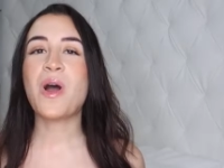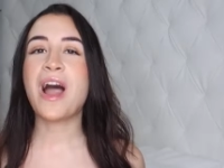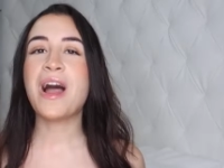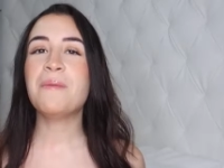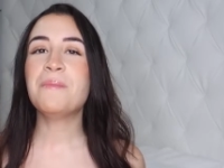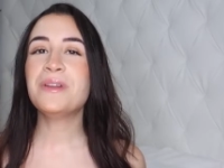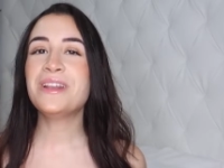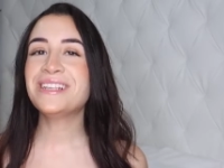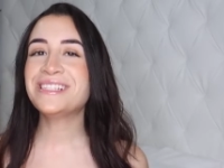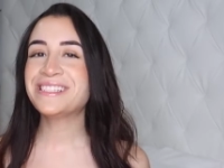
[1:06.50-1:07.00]
So
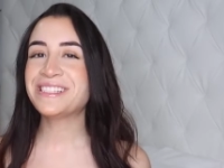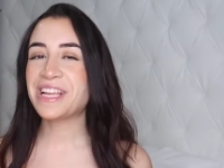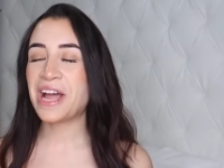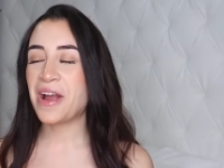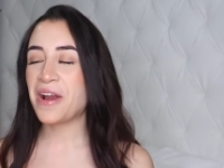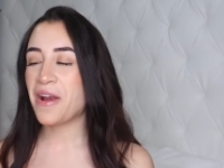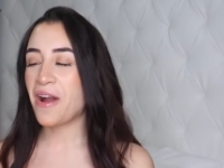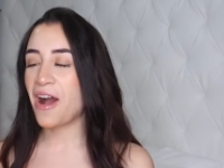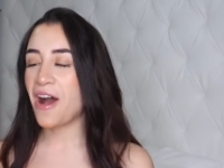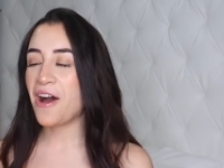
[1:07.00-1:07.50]
I'm gonna
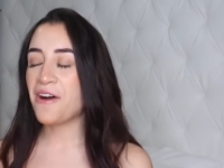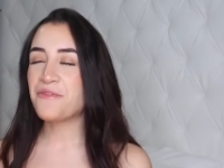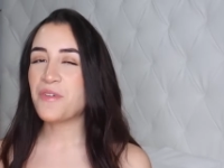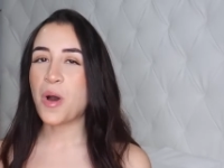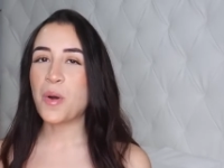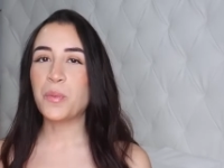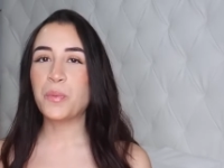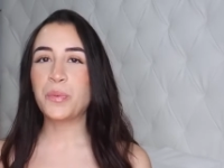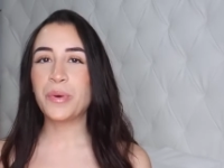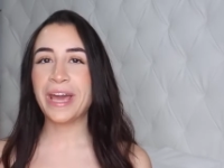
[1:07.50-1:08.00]
start off
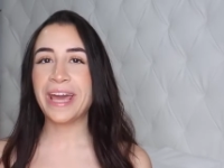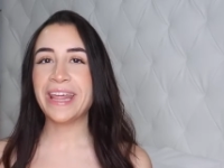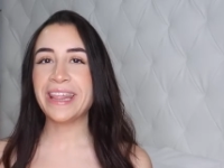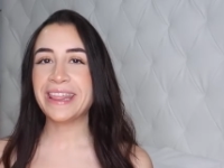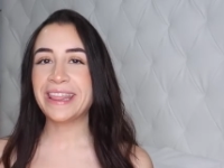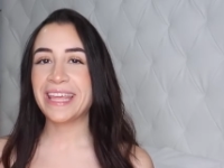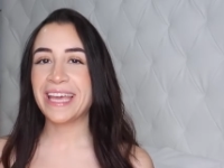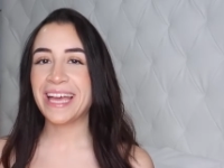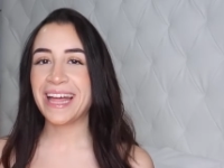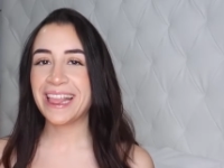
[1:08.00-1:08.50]
with
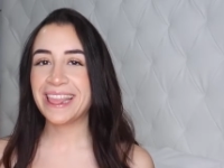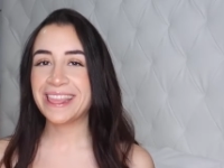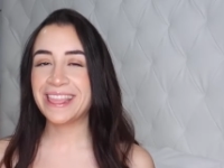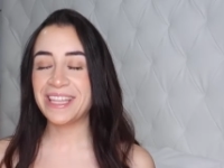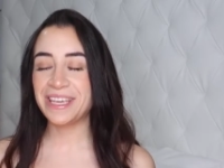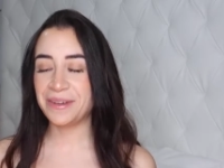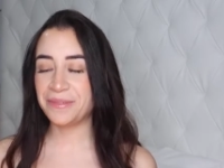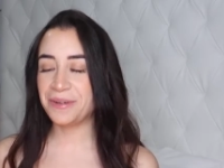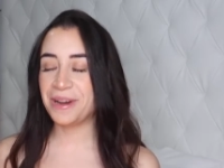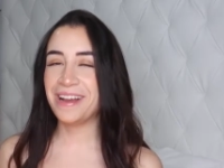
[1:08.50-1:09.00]

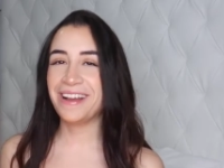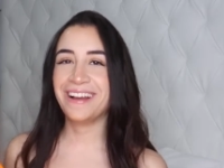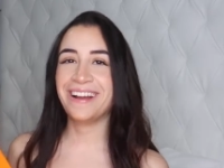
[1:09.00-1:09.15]
the,